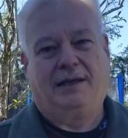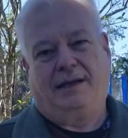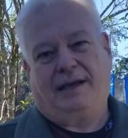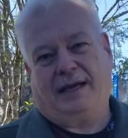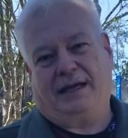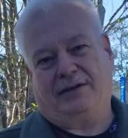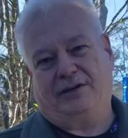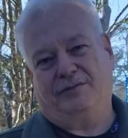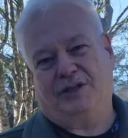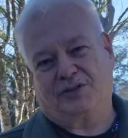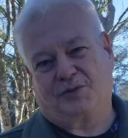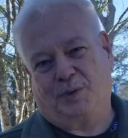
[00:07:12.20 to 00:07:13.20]
and you've
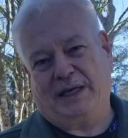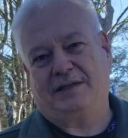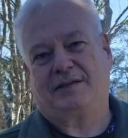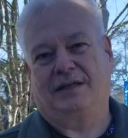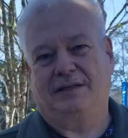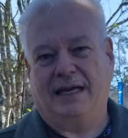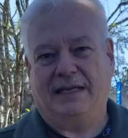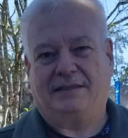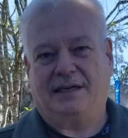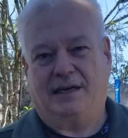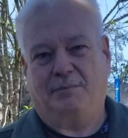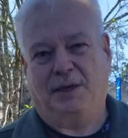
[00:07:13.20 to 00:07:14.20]
just wasted that
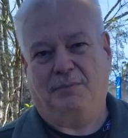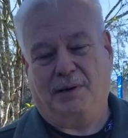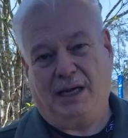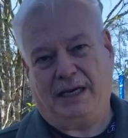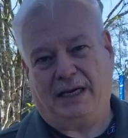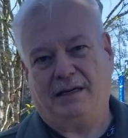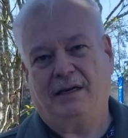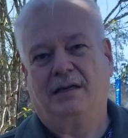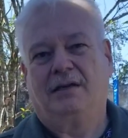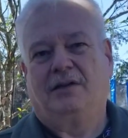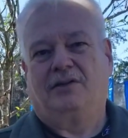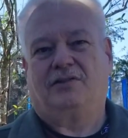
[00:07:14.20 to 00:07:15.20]
time and money.
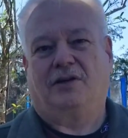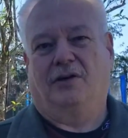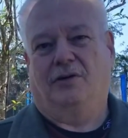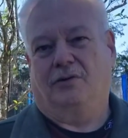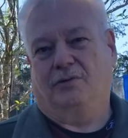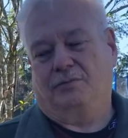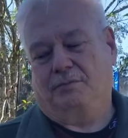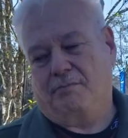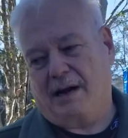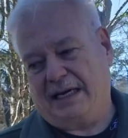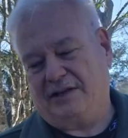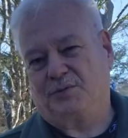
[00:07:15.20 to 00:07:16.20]
So
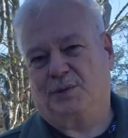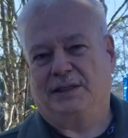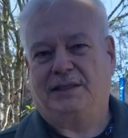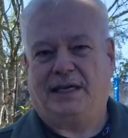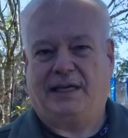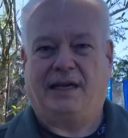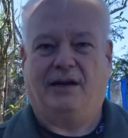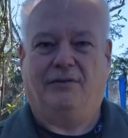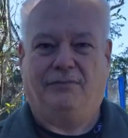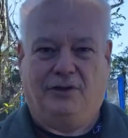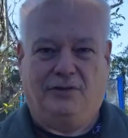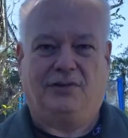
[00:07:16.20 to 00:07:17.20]
might as well take care of
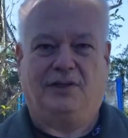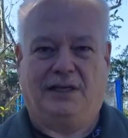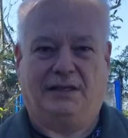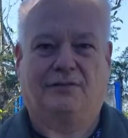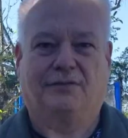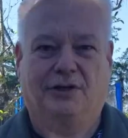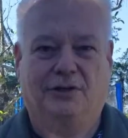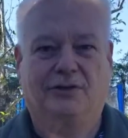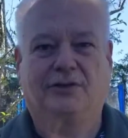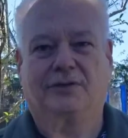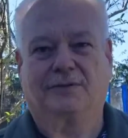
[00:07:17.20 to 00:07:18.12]
those things first.